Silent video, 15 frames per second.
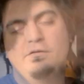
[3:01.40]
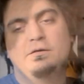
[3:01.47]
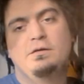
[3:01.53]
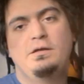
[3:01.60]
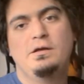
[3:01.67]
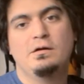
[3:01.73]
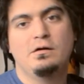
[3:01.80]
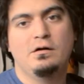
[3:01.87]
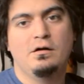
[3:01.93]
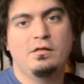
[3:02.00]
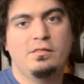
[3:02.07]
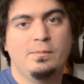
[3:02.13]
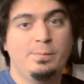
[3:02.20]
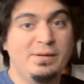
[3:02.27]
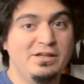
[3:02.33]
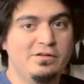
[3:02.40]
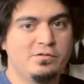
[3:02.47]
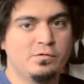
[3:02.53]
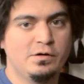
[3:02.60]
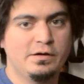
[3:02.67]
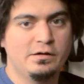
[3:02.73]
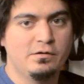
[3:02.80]
you can hear, the B
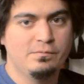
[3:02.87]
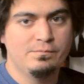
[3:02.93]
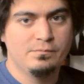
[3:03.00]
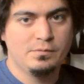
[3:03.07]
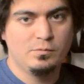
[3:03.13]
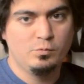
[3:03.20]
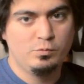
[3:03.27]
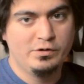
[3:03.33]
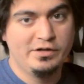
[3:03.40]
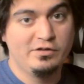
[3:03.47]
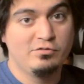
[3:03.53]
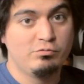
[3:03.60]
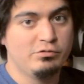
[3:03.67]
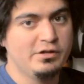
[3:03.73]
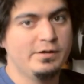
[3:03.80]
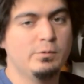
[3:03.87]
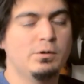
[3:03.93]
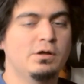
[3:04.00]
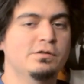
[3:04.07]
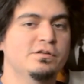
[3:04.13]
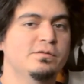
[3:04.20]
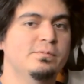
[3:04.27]
string rings really
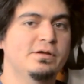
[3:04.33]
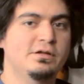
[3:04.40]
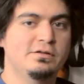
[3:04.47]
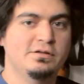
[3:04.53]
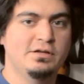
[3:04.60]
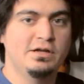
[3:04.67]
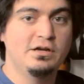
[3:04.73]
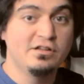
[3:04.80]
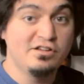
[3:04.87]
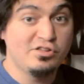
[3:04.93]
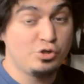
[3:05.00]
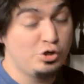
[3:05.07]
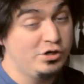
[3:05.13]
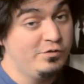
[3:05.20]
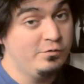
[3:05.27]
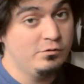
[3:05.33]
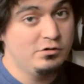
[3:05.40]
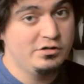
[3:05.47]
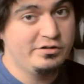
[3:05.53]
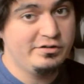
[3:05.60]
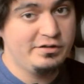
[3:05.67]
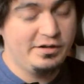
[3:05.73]
well in this bass. It is a
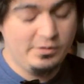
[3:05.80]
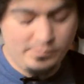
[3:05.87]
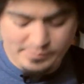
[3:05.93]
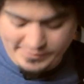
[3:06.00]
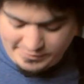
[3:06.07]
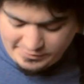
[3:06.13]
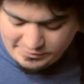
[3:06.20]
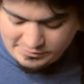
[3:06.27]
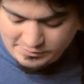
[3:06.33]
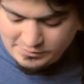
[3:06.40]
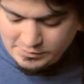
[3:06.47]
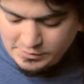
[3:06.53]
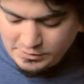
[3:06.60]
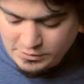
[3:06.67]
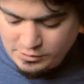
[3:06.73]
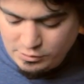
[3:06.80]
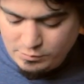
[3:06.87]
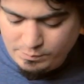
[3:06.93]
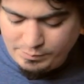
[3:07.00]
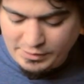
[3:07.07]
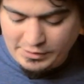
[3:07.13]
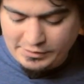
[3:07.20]
34-inch scale bass,
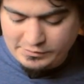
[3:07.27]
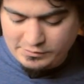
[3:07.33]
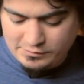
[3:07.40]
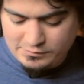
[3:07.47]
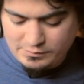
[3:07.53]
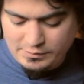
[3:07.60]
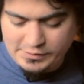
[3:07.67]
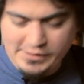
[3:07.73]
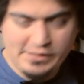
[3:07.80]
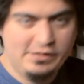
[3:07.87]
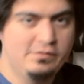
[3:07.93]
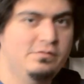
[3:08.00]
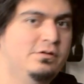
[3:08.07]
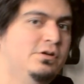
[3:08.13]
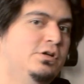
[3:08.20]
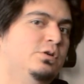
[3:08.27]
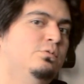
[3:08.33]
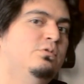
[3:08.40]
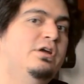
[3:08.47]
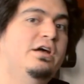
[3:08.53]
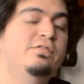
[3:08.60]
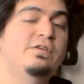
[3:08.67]
but again,
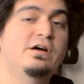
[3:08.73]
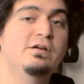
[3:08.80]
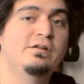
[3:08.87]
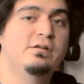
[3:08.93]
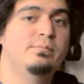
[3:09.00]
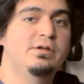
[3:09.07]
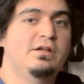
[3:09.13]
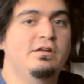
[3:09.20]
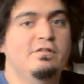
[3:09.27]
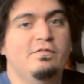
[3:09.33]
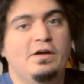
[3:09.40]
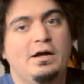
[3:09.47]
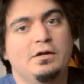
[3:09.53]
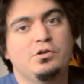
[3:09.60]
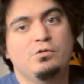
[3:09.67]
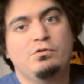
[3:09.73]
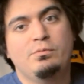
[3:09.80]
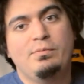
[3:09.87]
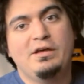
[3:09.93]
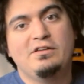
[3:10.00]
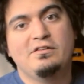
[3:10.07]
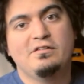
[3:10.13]
what I found is the biggest factor
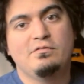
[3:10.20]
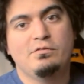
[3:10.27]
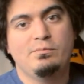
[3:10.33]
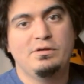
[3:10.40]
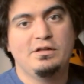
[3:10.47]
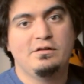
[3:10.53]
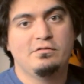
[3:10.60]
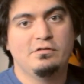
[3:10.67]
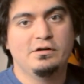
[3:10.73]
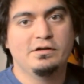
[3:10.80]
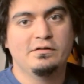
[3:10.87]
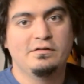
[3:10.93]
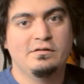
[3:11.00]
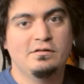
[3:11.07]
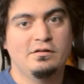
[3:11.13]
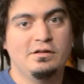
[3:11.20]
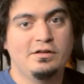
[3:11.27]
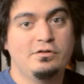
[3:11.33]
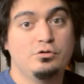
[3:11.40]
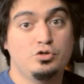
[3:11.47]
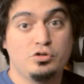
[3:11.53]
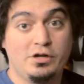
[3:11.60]
with basses with B strings,
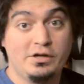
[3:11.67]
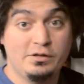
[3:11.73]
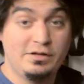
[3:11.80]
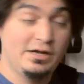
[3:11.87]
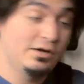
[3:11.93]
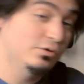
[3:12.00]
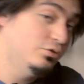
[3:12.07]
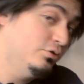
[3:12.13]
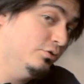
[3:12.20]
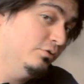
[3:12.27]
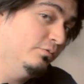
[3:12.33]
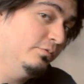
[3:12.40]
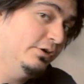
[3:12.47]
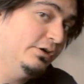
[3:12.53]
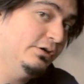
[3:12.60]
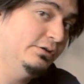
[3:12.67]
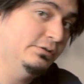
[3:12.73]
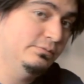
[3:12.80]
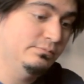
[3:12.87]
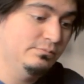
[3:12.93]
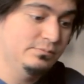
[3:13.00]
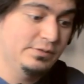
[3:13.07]
unless you're trying to down tune
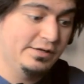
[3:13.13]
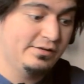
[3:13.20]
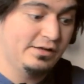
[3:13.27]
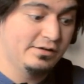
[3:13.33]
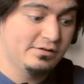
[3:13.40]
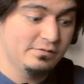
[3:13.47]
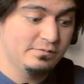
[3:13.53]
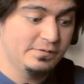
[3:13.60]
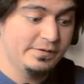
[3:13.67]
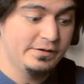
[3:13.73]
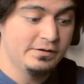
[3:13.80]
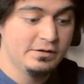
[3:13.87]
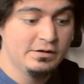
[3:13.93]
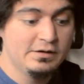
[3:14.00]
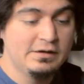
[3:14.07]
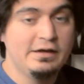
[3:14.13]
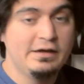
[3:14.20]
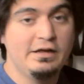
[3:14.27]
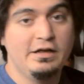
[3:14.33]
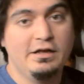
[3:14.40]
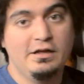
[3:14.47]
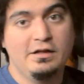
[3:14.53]
very extensively,
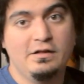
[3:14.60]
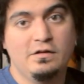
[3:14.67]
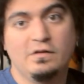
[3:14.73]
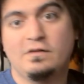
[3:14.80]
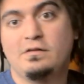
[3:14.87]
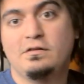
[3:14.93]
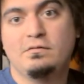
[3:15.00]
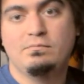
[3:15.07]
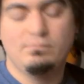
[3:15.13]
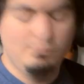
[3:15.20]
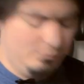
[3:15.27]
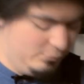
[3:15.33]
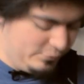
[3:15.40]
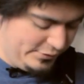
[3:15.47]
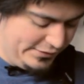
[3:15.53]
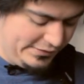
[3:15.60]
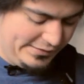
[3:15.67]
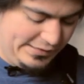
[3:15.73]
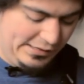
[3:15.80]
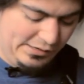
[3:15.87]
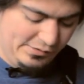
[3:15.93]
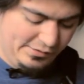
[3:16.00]
is
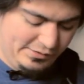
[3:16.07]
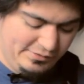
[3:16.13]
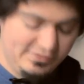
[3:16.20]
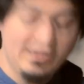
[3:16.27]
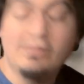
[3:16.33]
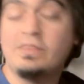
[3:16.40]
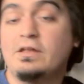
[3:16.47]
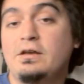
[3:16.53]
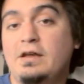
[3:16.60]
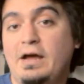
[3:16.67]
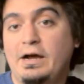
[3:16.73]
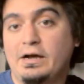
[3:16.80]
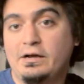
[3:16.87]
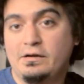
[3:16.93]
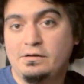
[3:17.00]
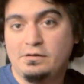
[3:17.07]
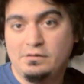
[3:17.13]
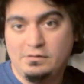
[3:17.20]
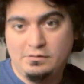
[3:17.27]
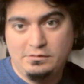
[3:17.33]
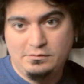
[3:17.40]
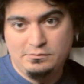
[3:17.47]
really how they set the neck
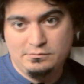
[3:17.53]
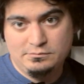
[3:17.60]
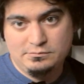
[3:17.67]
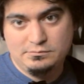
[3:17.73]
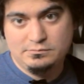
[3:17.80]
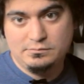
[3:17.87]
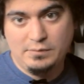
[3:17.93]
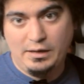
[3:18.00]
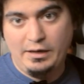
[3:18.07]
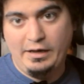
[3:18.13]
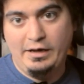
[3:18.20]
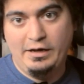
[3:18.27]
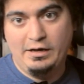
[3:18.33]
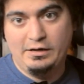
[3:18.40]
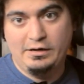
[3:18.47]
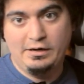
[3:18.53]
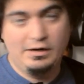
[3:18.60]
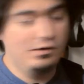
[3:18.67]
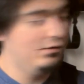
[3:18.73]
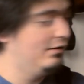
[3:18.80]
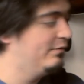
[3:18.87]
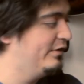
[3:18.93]
and
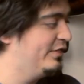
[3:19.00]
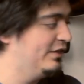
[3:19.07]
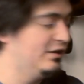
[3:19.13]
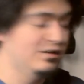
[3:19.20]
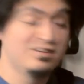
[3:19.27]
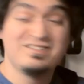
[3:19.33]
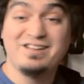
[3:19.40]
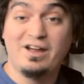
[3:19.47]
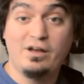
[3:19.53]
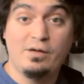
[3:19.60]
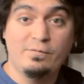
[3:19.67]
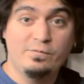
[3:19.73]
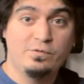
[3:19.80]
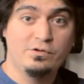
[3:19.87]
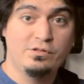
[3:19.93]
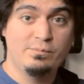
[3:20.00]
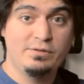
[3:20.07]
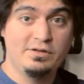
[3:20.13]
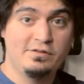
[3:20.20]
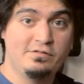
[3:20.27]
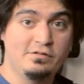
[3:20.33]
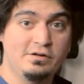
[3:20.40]
how everything is set up for the
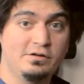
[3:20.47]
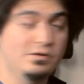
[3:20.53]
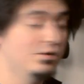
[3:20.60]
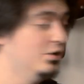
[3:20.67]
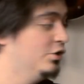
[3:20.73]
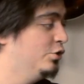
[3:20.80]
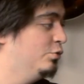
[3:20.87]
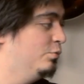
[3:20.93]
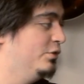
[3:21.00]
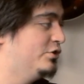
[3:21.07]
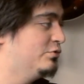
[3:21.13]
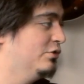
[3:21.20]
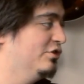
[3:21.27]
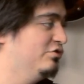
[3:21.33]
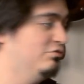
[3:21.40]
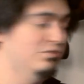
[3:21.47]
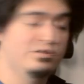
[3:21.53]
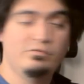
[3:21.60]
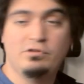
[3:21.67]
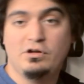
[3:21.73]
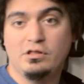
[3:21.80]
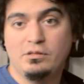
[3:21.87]
B string, which works
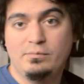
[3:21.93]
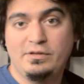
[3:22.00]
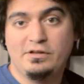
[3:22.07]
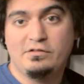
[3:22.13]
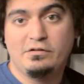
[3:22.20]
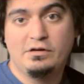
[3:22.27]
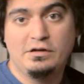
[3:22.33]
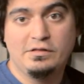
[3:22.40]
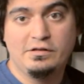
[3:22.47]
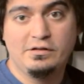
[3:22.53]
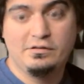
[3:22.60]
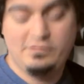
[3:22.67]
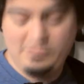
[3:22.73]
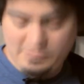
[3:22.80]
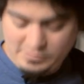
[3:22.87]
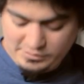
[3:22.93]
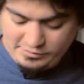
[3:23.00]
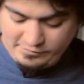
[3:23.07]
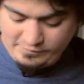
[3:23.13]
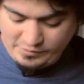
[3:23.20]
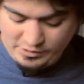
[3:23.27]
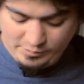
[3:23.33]
really well. The B string on this
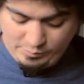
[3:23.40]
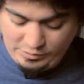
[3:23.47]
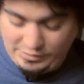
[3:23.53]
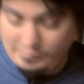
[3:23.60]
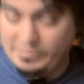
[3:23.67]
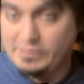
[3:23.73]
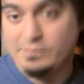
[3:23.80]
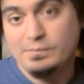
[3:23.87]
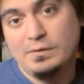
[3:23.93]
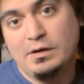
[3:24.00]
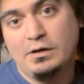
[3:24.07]
is very prominent.